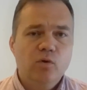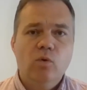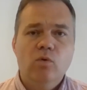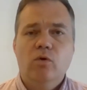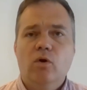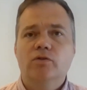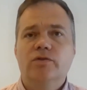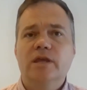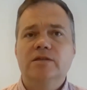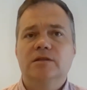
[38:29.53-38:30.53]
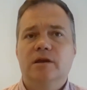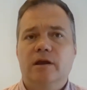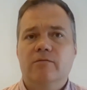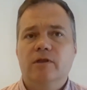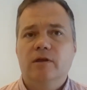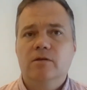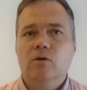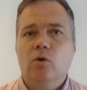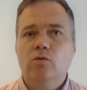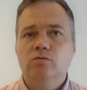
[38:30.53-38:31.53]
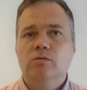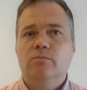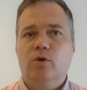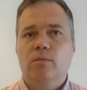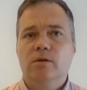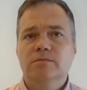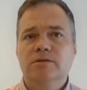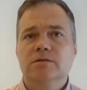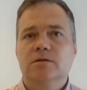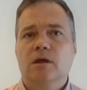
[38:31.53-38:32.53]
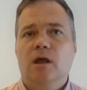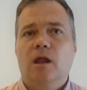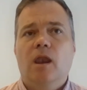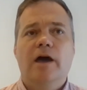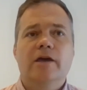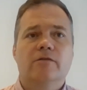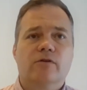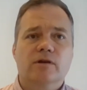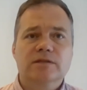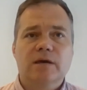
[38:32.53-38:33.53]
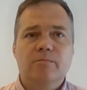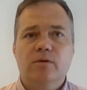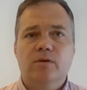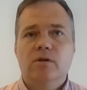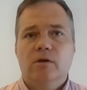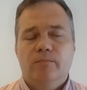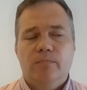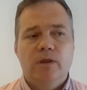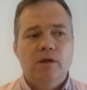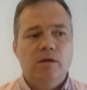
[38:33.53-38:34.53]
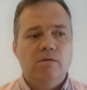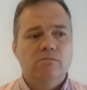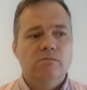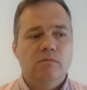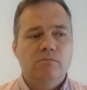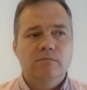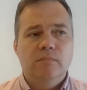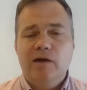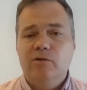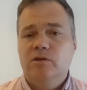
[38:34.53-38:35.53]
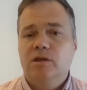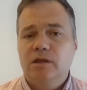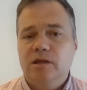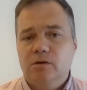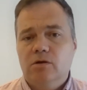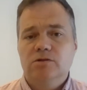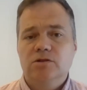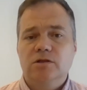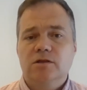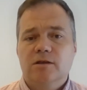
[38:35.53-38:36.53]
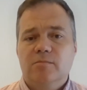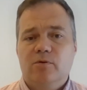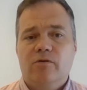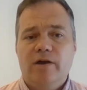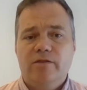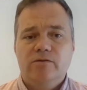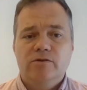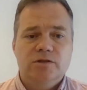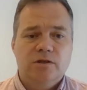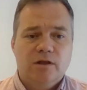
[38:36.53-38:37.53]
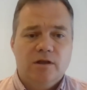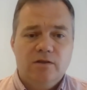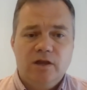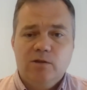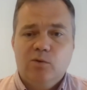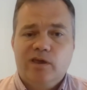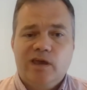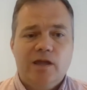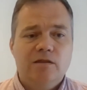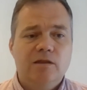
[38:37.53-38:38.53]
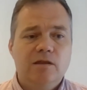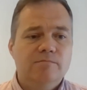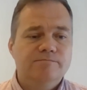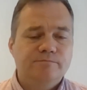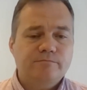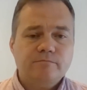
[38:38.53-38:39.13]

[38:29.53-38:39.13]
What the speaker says: view on things, they have their own problems. Like, for example, the IoT technology providers, they look at the